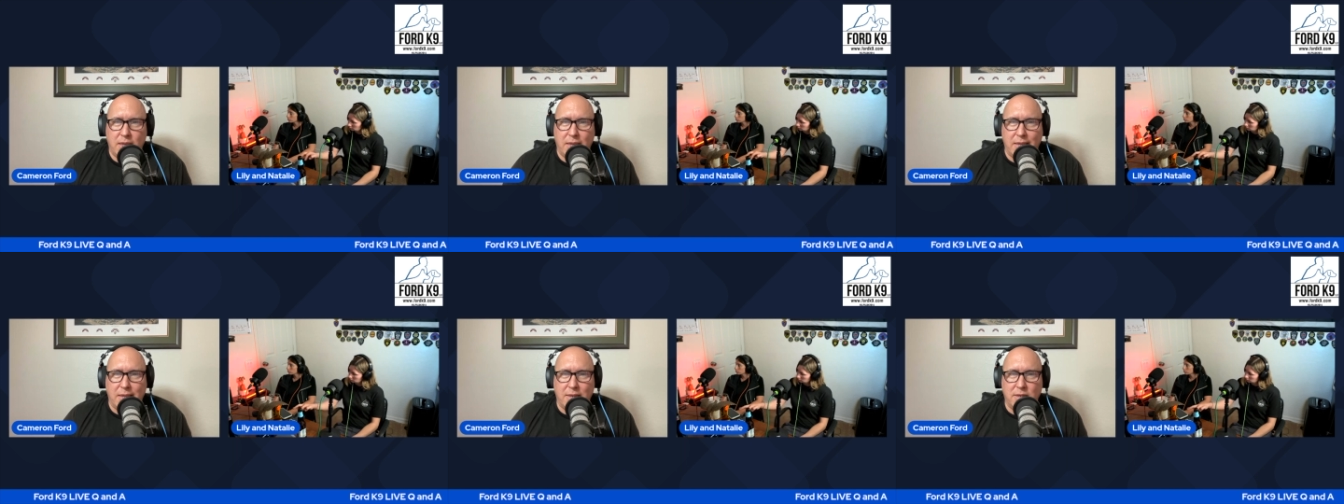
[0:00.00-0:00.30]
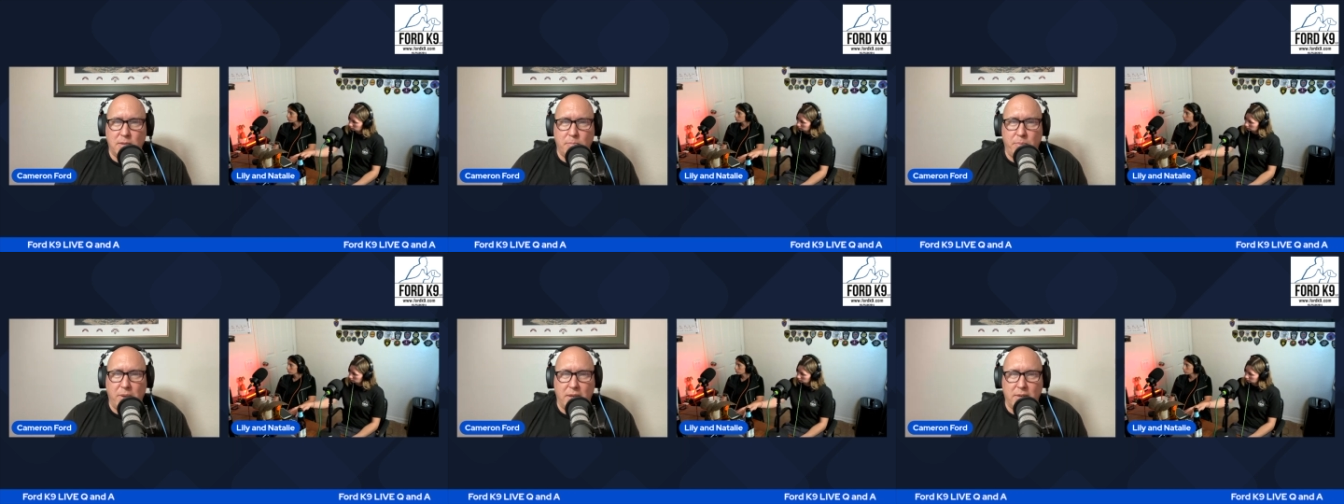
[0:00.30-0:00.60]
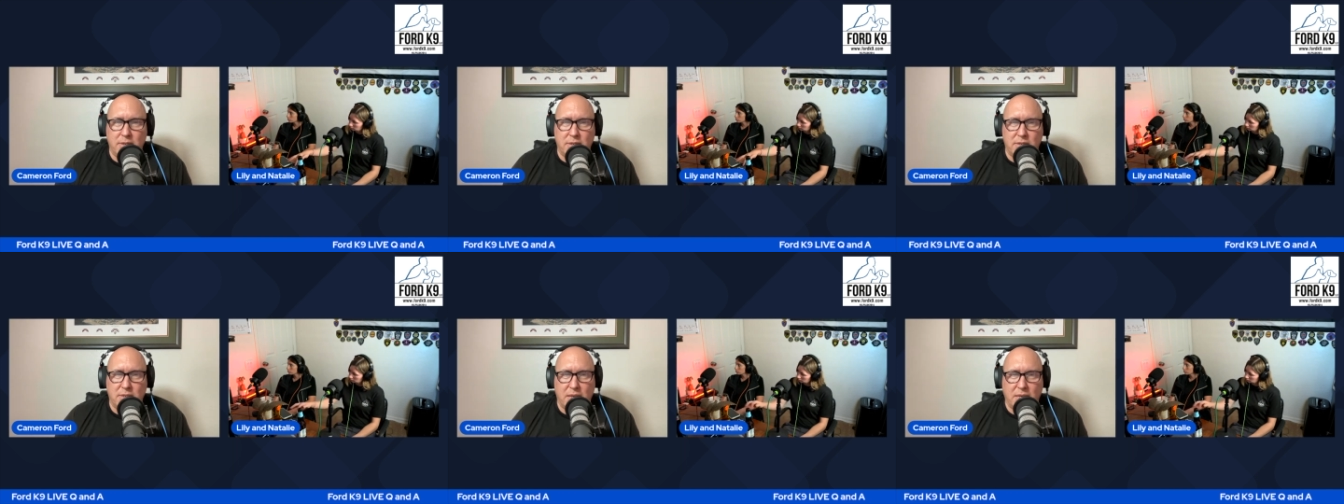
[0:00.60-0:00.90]

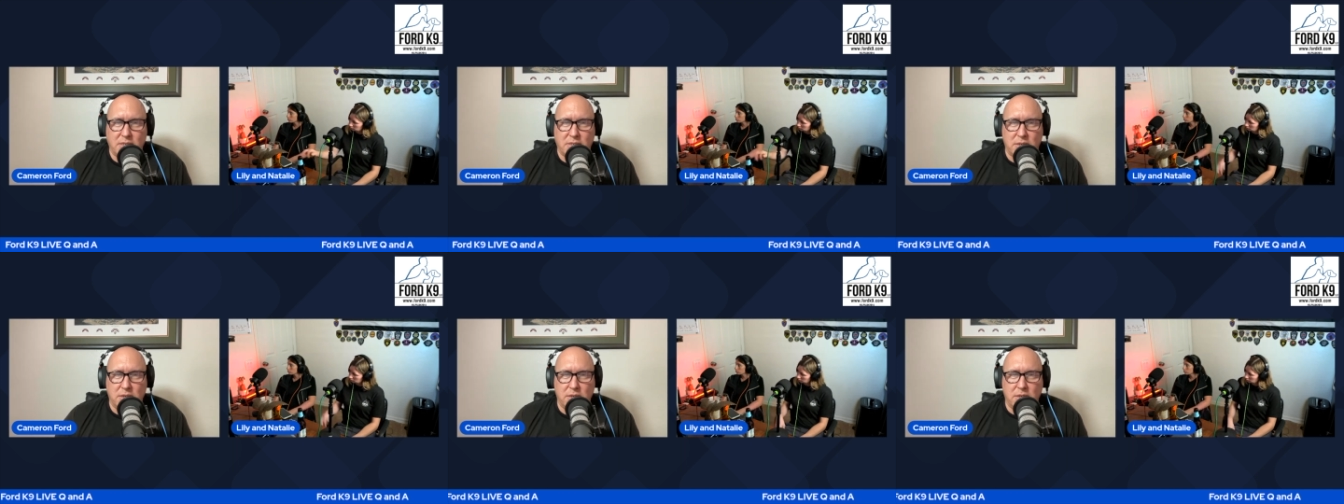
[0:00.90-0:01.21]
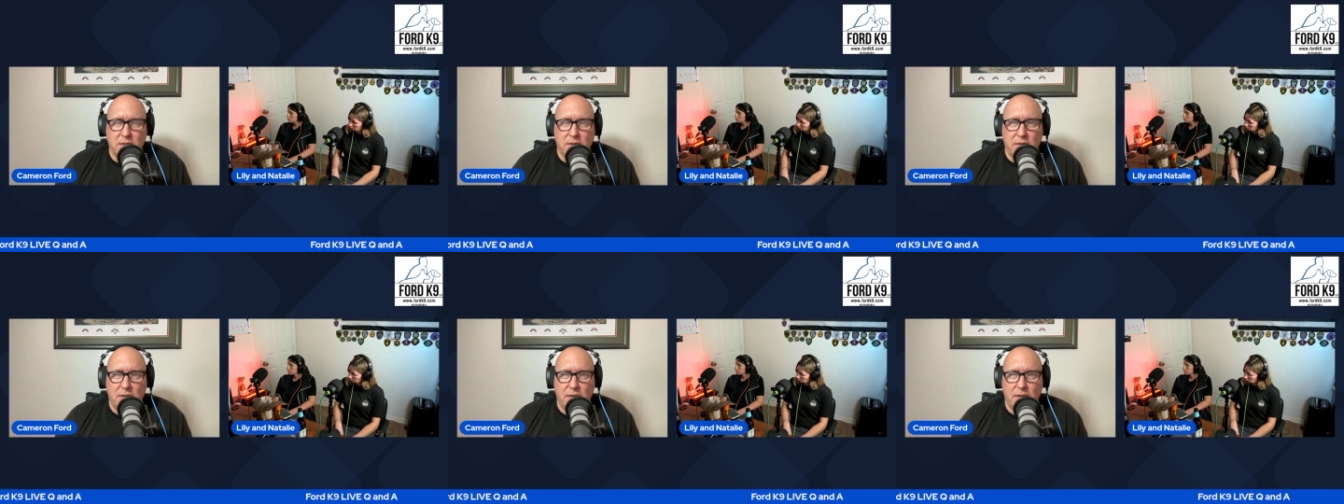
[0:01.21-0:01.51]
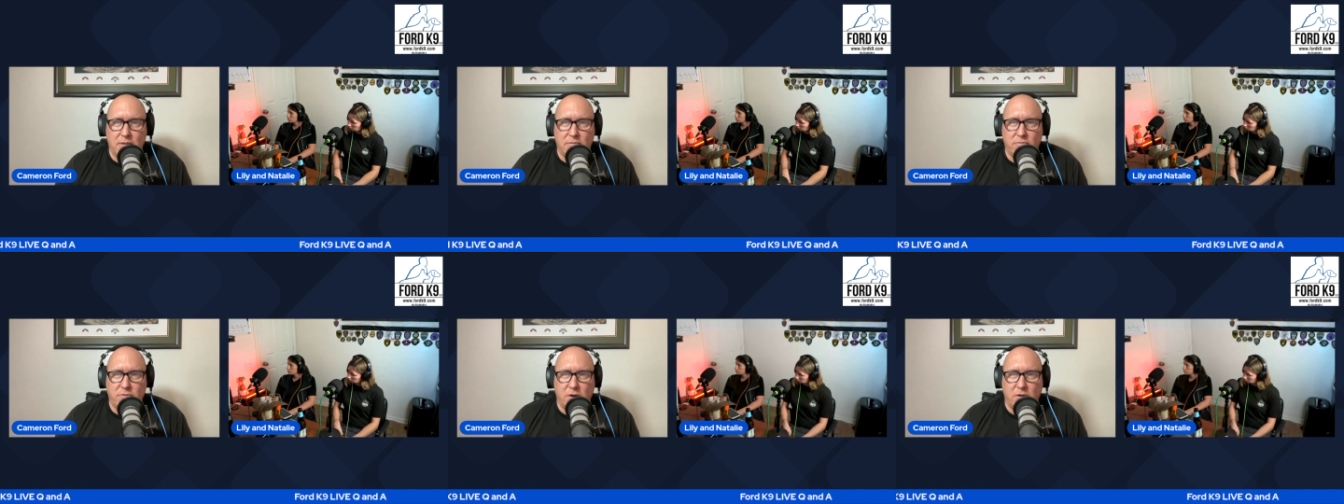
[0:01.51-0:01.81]
independent testing
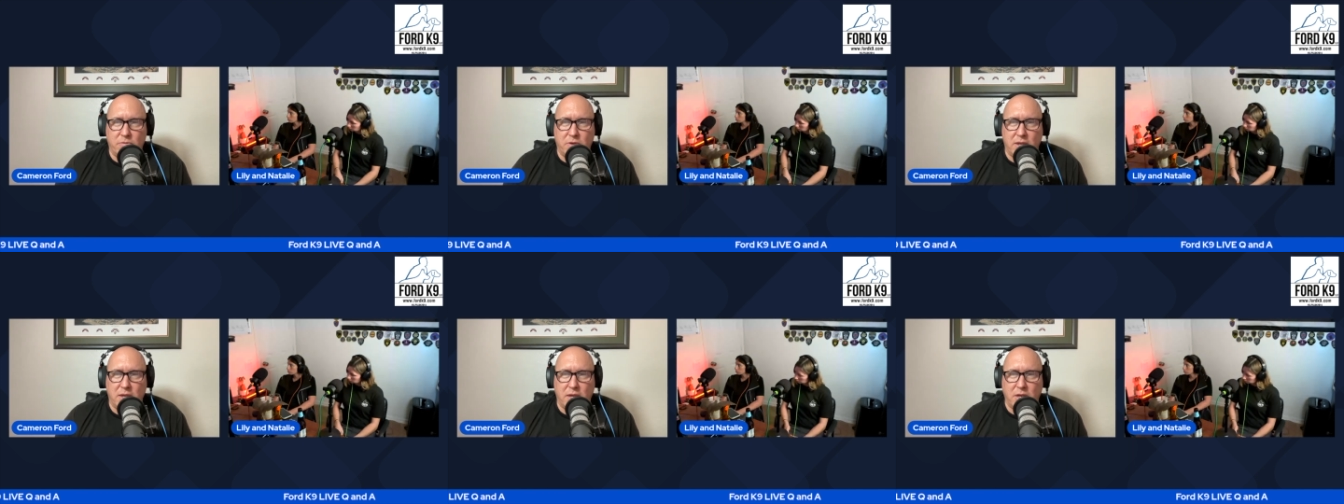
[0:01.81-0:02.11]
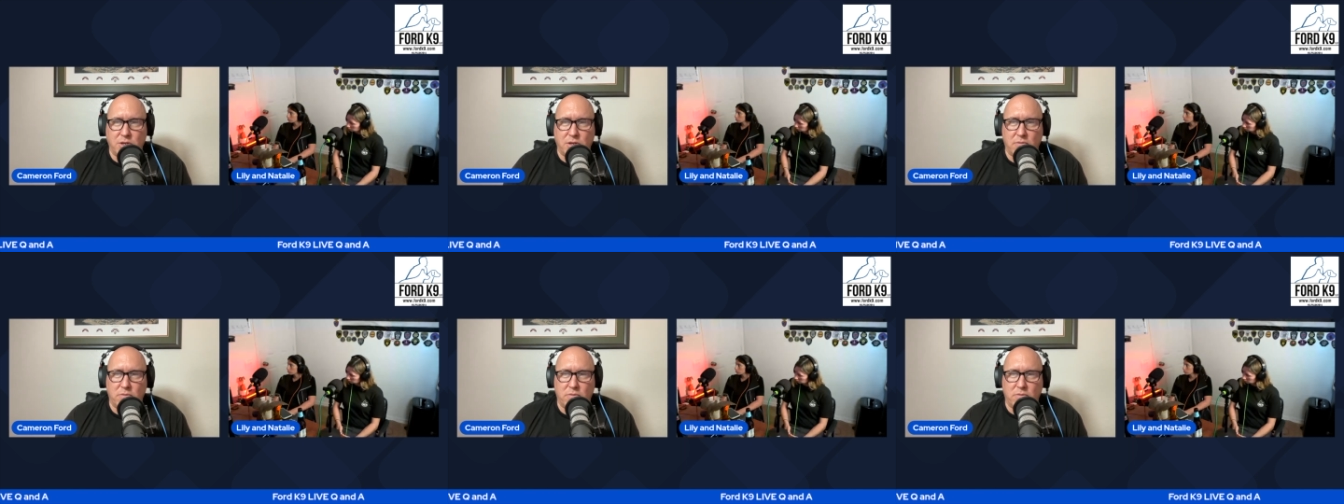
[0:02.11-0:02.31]
and verification